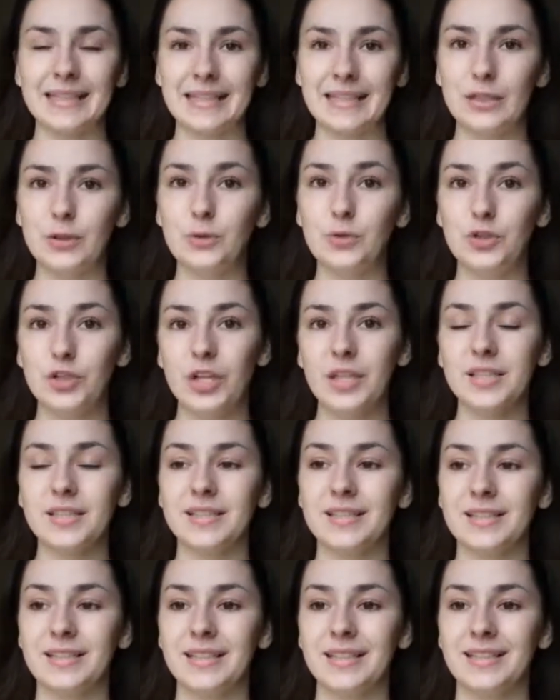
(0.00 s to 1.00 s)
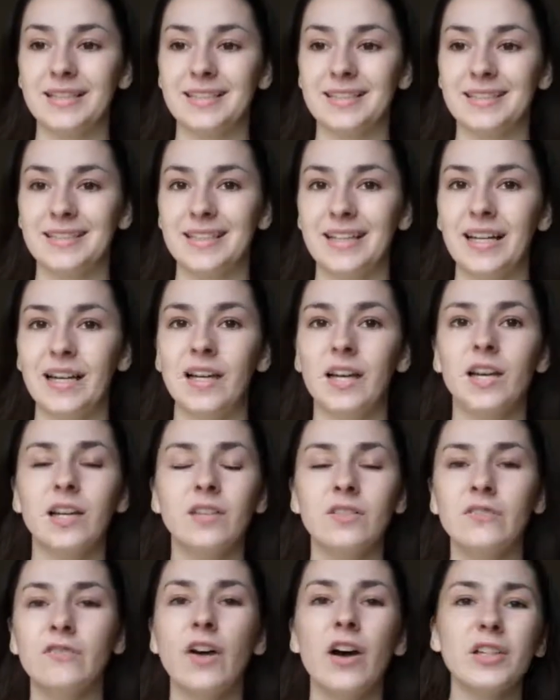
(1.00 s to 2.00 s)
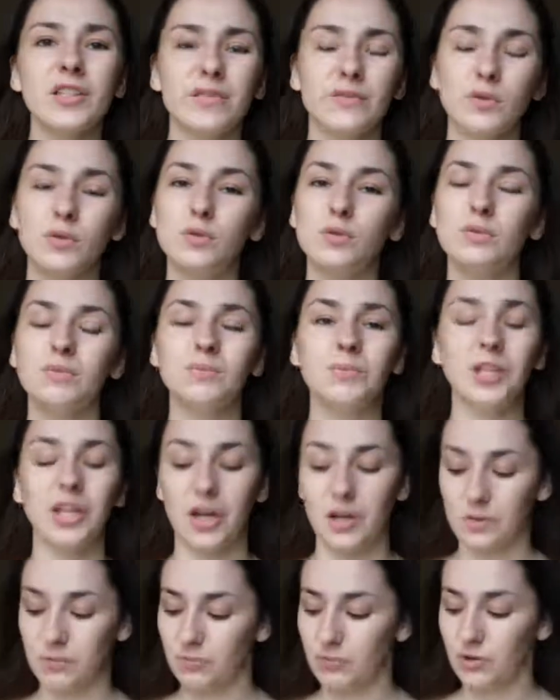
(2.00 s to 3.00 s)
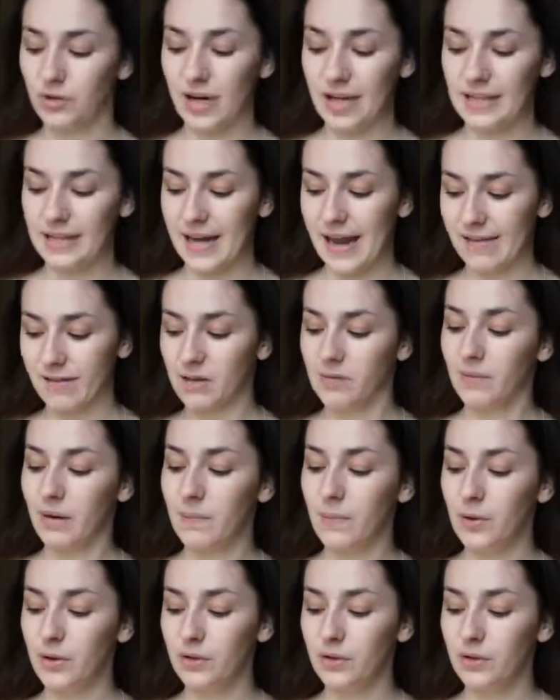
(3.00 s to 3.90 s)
you just, first of all, you know, trial and error,